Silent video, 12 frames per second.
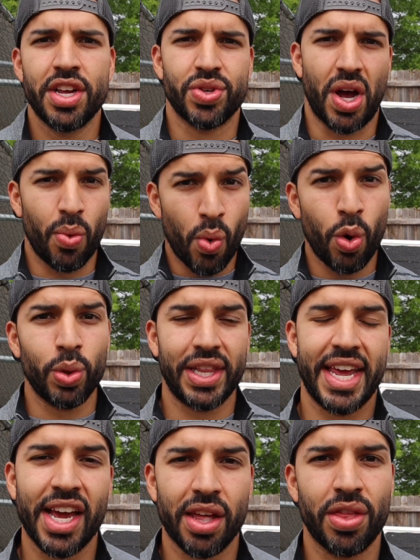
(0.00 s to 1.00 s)
So I won't
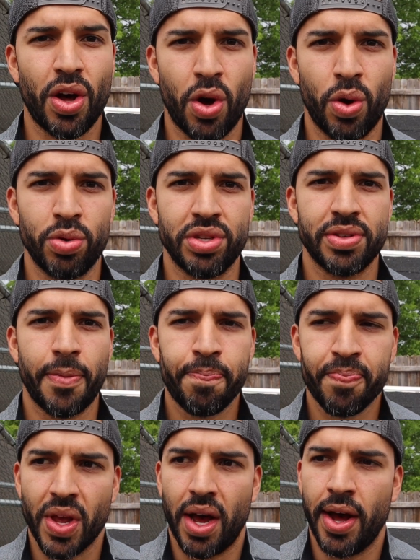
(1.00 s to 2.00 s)
link those,
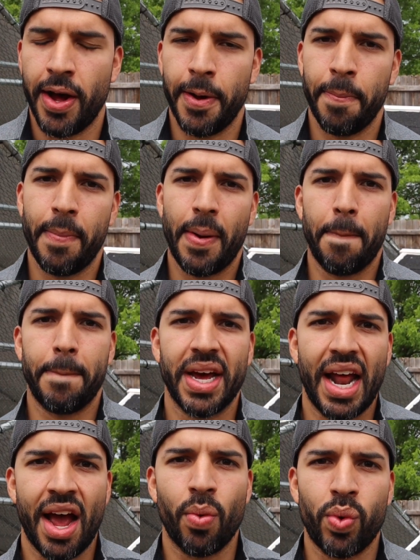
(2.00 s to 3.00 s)

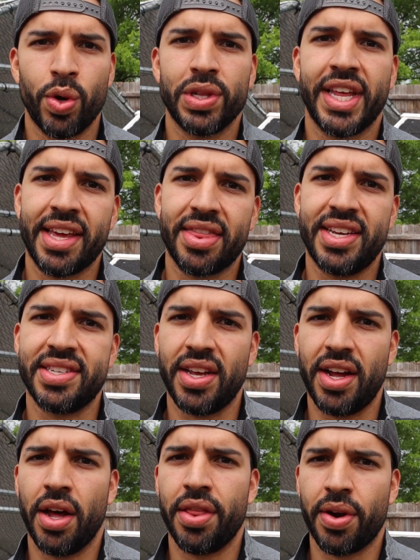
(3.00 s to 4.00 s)
but I will link these
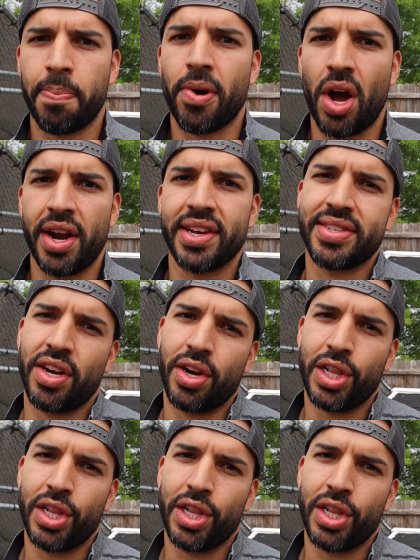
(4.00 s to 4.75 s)
other products that are a